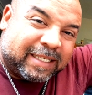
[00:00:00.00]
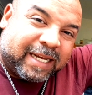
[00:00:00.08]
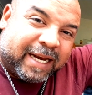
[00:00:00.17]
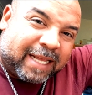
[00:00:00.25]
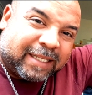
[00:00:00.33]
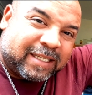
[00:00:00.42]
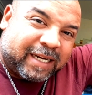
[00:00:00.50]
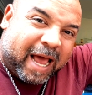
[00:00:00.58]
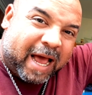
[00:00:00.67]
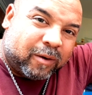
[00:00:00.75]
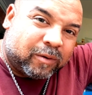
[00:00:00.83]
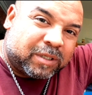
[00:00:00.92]
It's connected to the
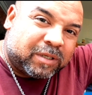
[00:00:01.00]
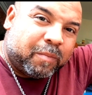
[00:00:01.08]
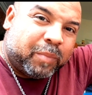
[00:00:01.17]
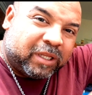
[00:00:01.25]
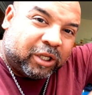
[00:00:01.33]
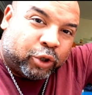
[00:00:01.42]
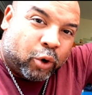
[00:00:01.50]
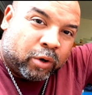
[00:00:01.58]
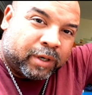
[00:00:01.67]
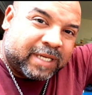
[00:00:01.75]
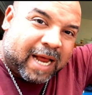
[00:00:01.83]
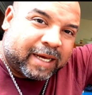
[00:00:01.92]
house, but the
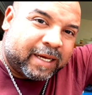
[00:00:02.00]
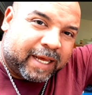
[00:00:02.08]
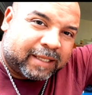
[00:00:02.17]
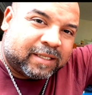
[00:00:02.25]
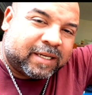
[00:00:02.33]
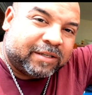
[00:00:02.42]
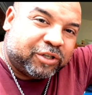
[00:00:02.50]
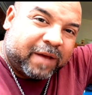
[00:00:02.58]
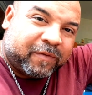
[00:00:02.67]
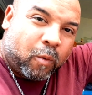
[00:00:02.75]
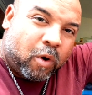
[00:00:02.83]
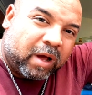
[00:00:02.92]
door is not connected to that, so you
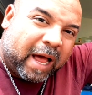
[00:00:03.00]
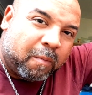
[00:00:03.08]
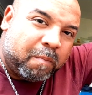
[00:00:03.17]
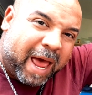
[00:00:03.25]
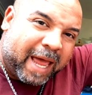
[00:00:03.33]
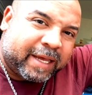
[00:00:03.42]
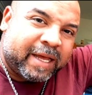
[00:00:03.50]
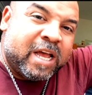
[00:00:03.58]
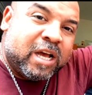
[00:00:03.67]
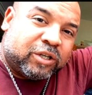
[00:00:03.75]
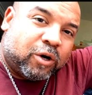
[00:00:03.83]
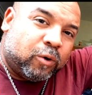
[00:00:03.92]
have to walk out back.
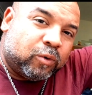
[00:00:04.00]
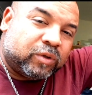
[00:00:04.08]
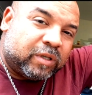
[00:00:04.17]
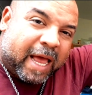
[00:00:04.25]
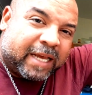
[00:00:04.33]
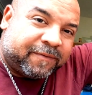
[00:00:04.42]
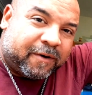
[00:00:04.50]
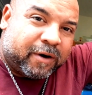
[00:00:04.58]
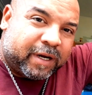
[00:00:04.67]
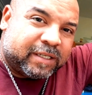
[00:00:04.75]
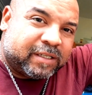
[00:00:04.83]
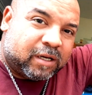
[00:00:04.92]
So as
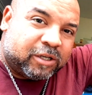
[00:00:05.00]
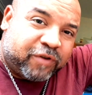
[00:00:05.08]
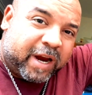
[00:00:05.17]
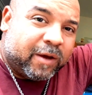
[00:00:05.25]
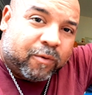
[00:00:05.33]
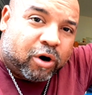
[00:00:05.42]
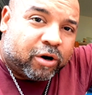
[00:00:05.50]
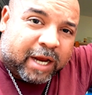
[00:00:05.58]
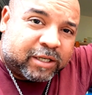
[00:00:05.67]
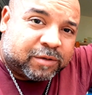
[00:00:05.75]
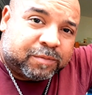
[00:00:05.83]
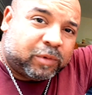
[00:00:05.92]
far as draining water,
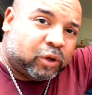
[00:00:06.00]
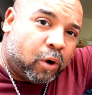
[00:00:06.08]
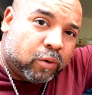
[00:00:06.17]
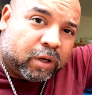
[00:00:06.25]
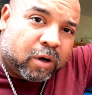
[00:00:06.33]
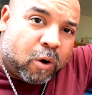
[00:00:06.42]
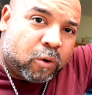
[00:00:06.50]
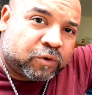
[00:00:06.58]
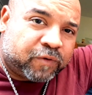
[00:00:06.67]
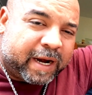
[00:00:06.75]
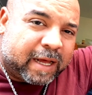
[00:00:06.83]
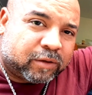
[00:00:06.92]
I just throw the
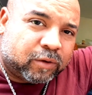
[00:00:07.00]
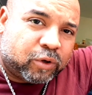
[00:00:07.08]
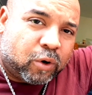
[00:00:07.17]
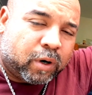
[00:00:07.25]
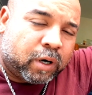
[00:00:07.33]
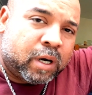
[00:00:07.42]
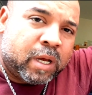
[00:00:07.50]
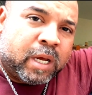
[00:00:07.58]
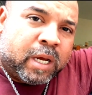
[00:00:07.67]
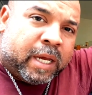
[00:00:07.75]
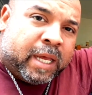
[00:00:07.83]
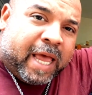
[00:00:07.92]
hose right out the door.
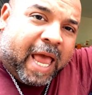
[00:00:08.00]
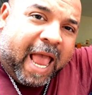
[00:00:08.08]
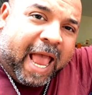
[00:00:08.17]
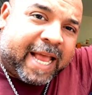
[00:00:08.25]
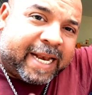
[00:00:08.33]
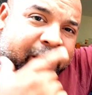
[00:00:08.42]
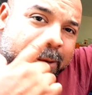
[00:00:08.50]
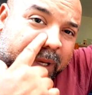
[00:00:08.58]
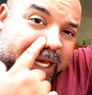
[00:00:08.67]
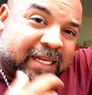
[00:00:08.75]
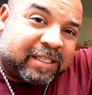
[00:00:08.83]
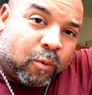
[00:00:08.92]
And
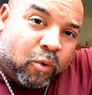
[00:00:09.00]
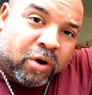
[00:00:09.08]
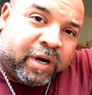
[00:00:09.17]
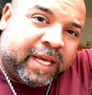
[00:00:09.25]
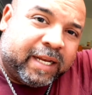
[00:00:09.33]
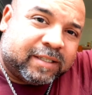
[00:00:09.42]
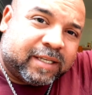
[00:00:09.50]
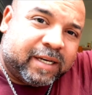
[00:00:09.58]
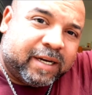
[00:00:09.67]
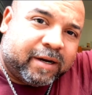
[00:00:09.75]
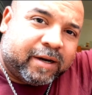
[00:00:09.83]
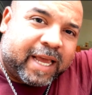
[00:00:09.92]
because the water heater's in
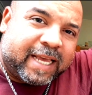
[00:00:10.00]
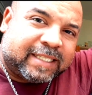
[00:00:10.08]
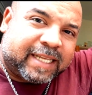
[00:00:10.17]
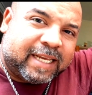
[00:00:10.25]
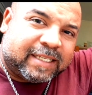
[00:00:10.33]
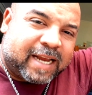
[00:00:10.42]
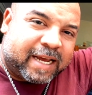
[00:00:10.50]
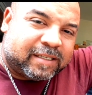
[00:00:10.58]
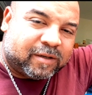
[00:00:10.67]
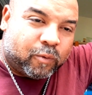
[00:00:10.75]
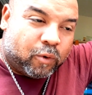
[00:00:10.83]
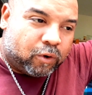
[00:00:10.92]
there, it stays
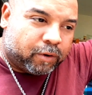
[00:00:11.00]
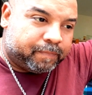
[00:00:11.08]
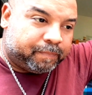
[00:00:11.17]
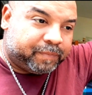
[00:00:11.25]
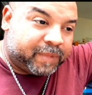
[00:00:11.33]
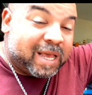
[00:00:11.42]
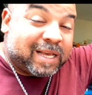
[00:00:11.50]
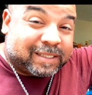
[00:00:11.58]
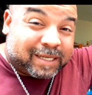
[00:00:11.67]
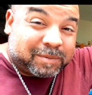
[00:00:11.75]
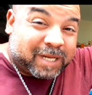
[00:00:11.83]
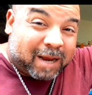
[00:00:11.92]
nice and warm.
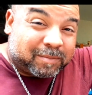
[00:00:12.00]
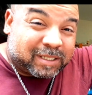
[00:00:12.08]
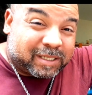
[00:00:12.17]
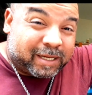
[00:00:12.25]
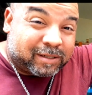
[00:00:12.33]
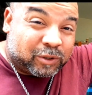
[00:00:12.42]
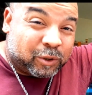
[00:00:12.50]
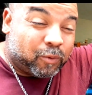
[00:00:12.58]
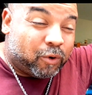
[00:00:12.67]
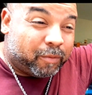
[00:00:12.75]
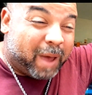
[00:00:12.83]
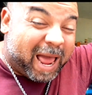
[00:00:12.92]
Sometimes it stays too warm.